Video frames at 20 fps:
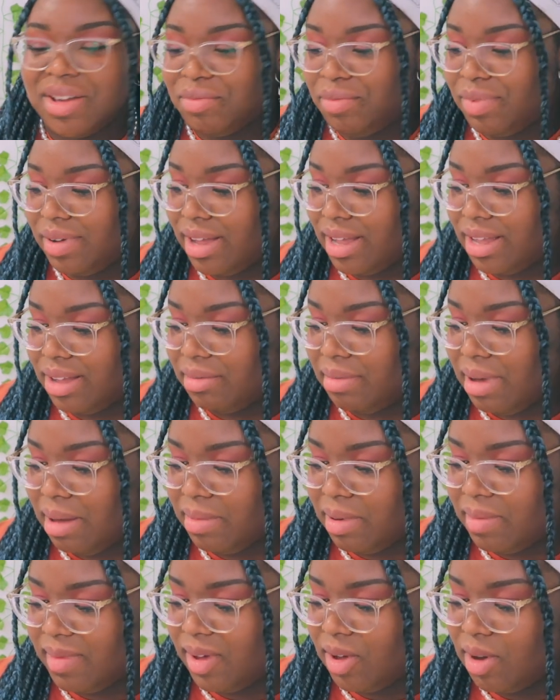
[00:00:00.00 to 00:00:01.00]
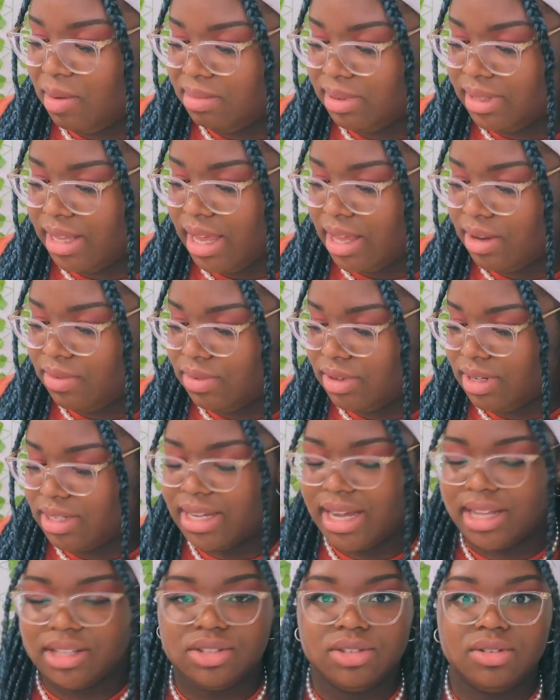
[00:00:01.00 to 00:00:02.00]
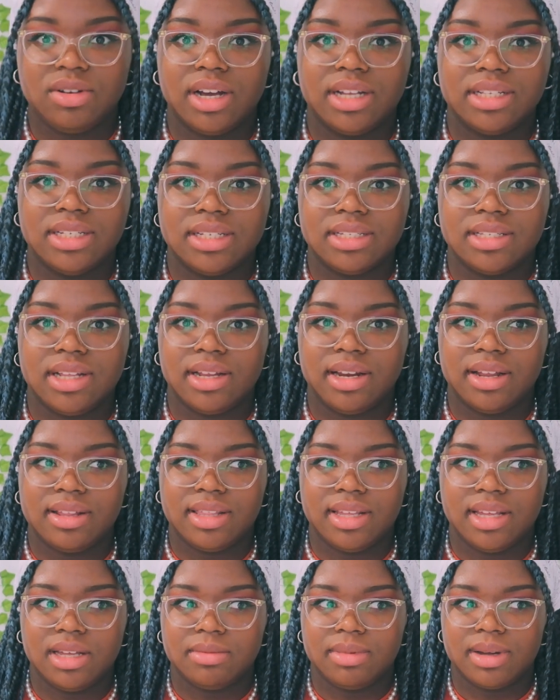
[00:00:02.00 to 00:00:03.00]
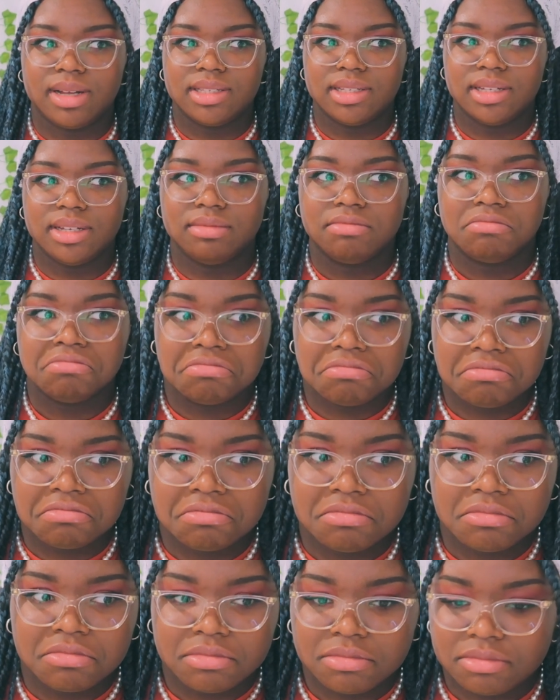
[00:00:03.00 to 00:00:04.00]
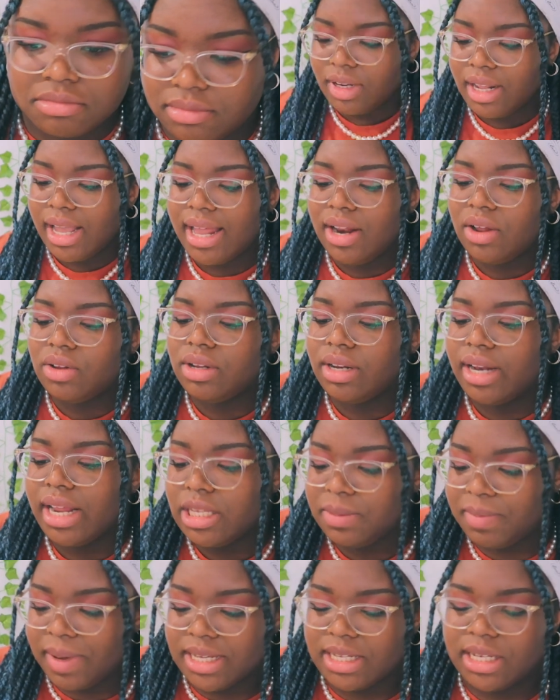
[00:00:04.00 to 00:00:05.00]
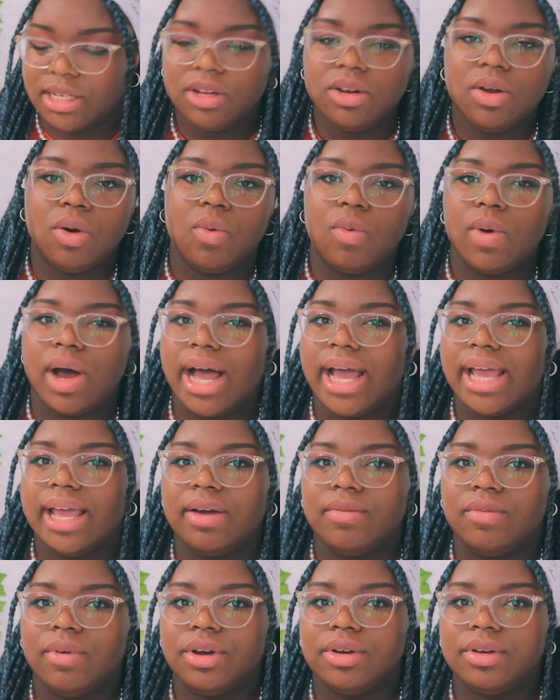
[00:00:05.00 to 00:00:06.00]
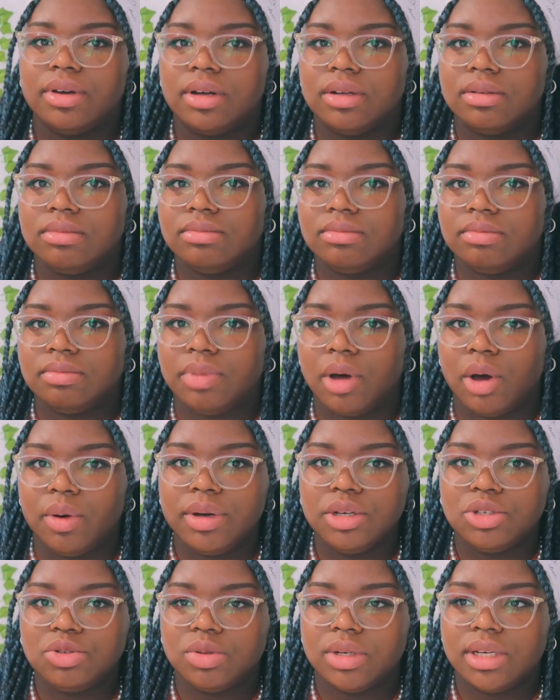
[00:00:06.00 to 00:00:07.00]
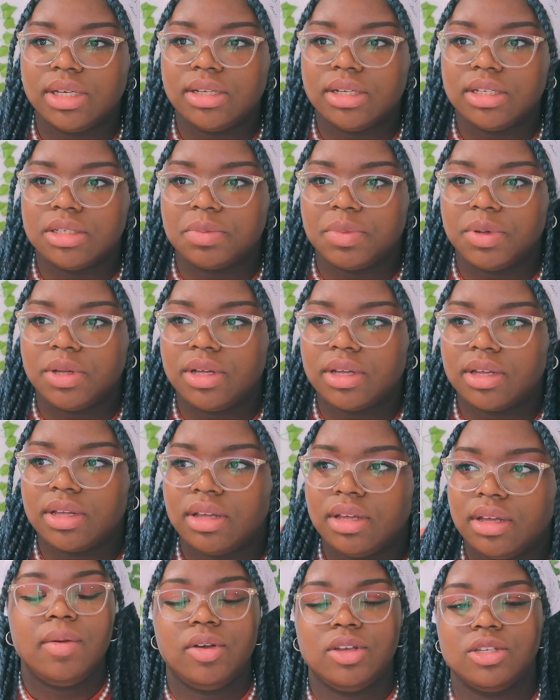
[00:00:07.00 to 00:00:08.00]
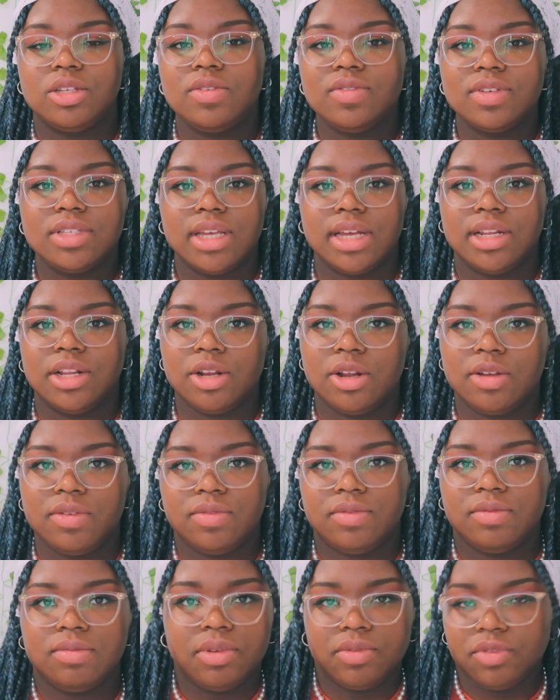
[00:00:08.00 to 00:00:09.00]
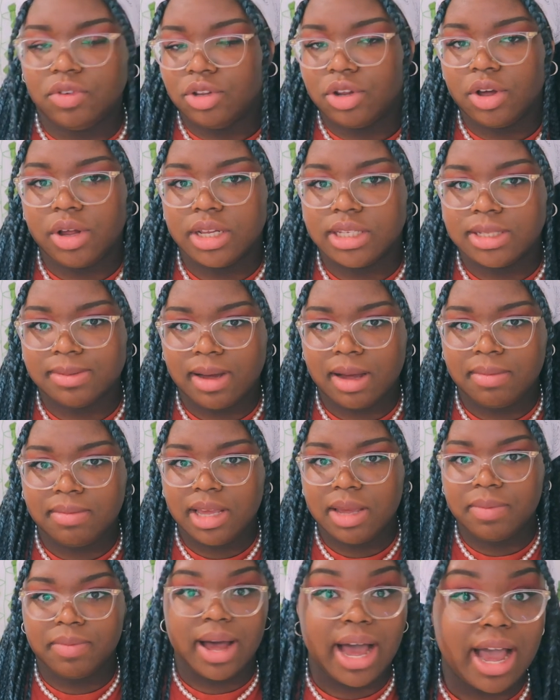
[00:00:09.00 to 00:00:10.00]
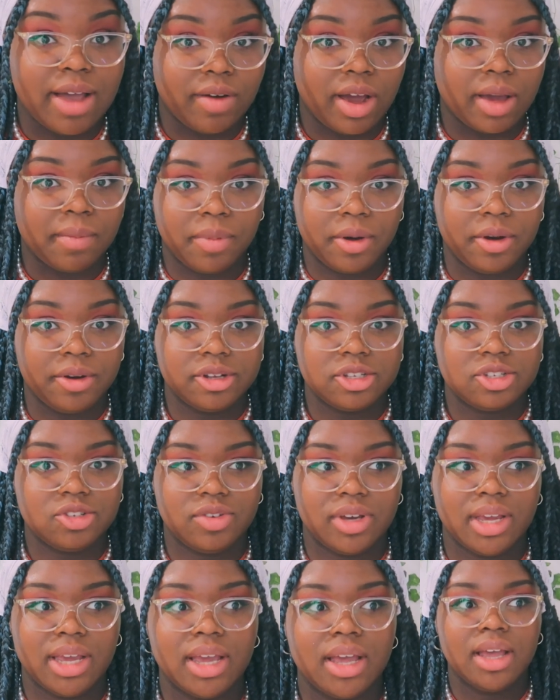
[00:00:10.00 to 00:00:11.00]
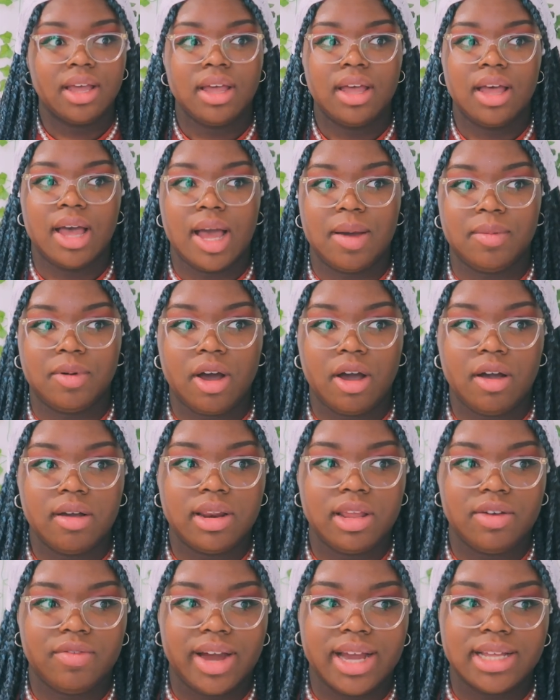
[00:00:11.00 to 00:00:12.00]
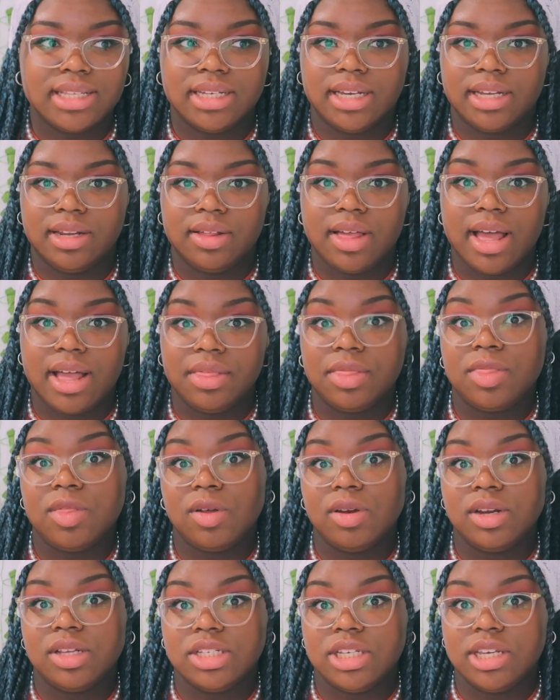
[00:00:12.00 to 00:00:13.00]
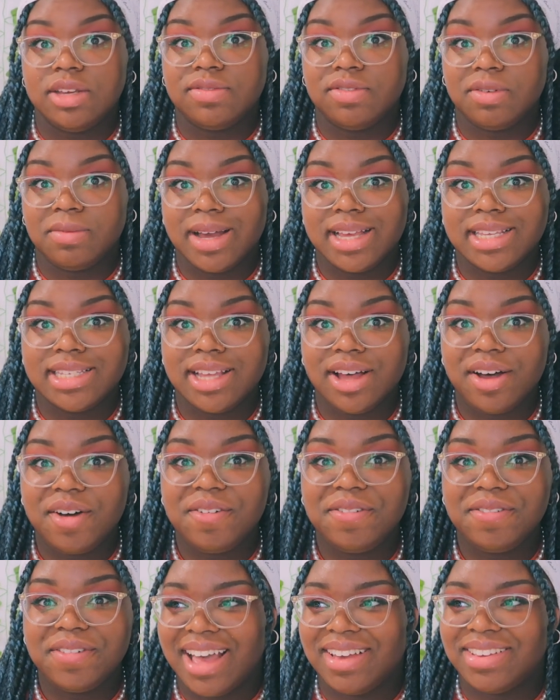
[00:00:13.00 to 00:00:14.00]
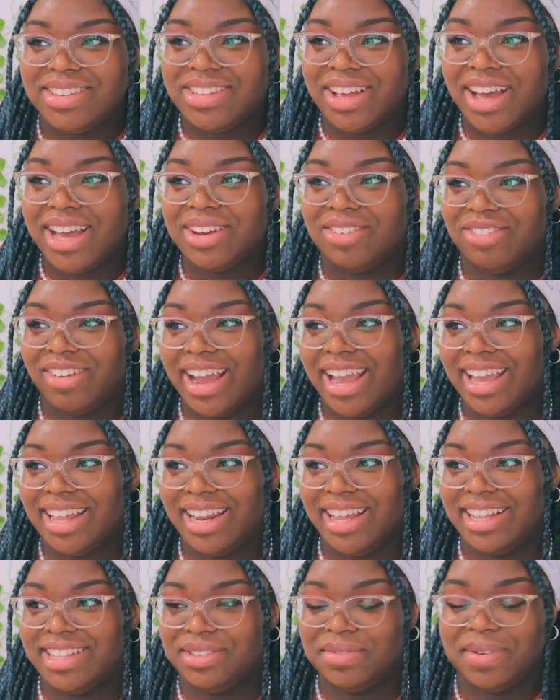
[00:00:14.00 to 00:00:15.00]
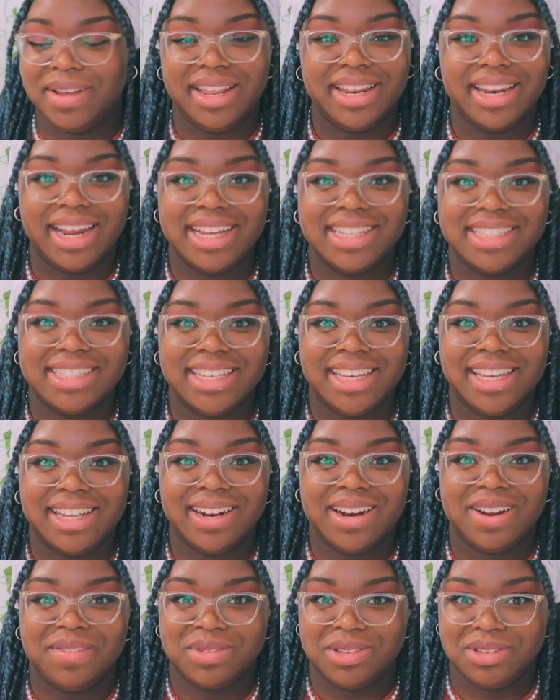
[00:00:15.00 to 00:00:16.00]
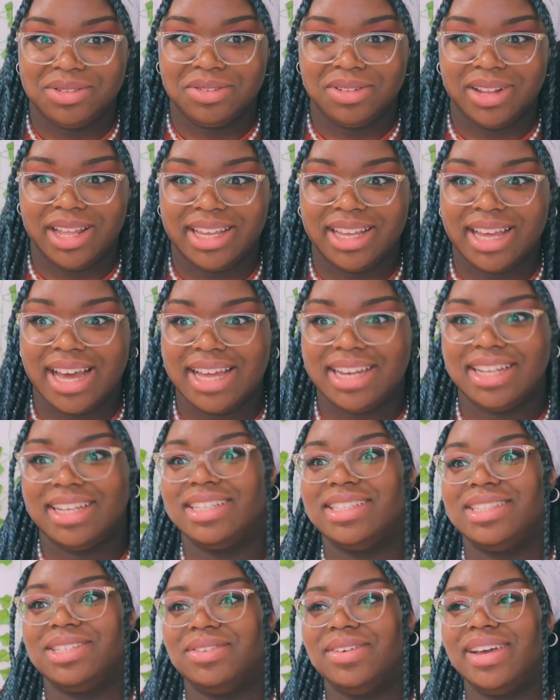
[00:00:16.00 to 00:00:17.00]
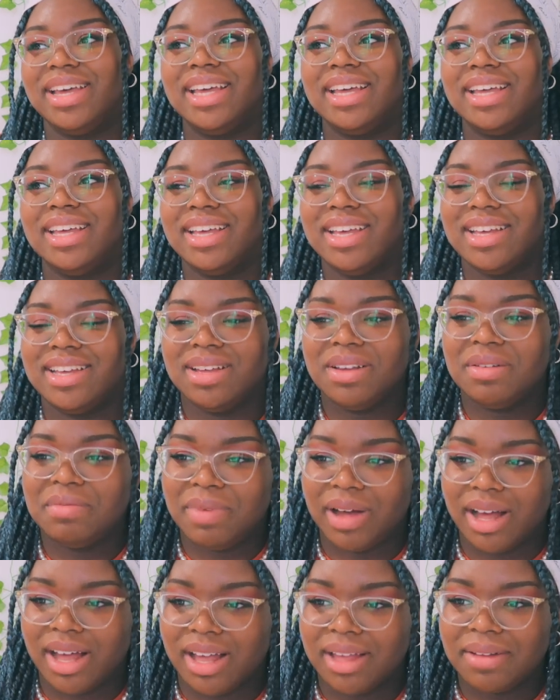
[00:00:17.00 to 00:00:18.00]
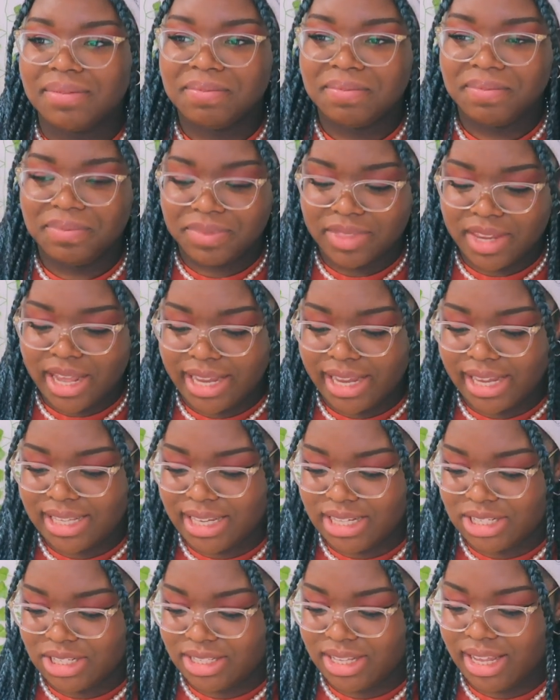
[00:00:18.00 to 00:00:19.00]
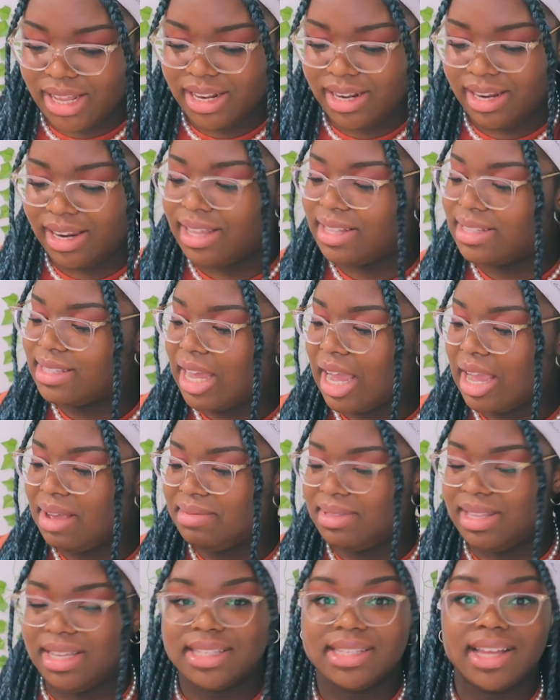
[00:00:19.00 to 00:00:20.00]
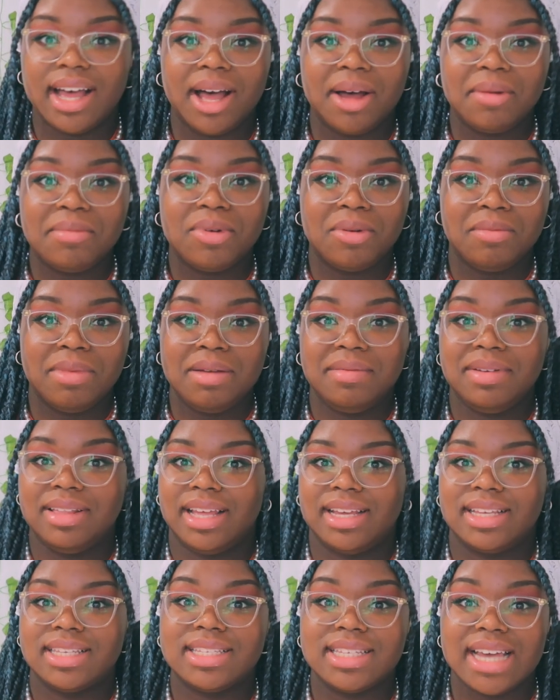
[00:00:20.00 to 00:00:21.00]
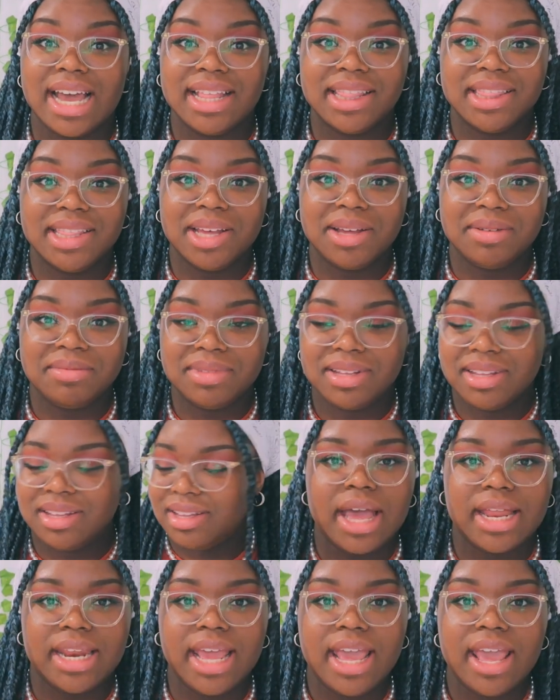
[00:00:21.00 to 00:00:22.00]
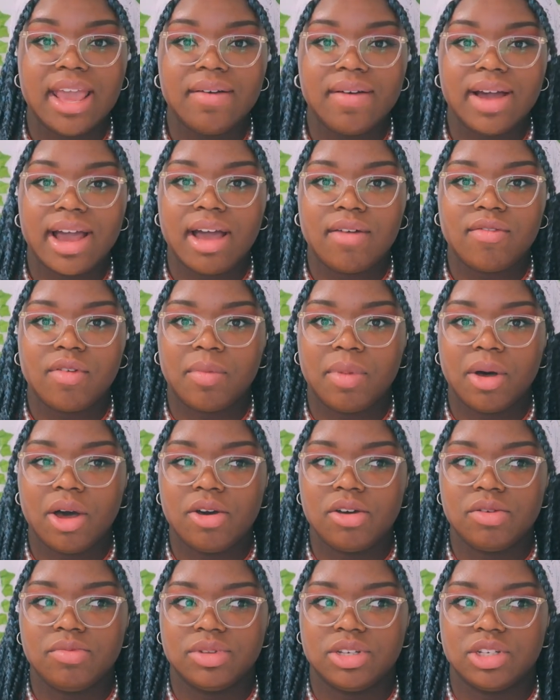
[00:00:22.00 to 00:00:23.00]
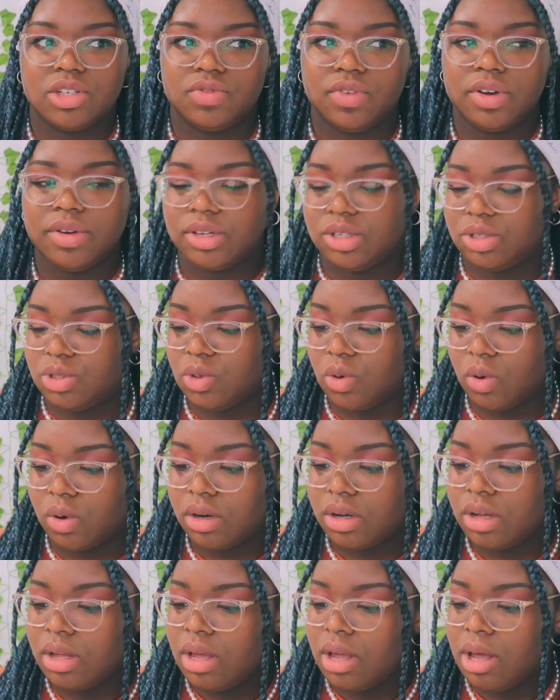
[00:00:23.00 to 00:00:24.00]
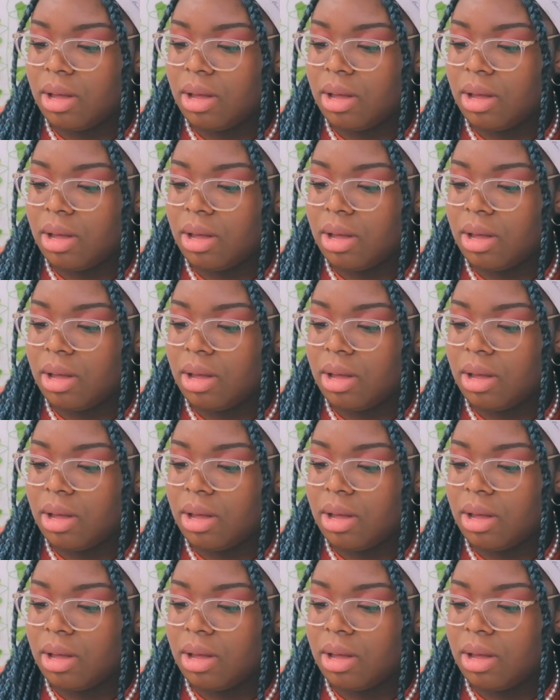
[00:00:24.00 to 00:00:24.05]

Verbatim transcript: but it might be a bit complicated for the tattoo artist now that I think about it. And on the next page, I don't know why I wrote poetry in this book because obviously I don't know if, if, you know this about me but I write poetry. I'm currently writing an anthology for myself. I started writing in 2019 and I'm still like adding to it but I guess I should technically type these up or maybe like scan them. And here I have a poem which is very short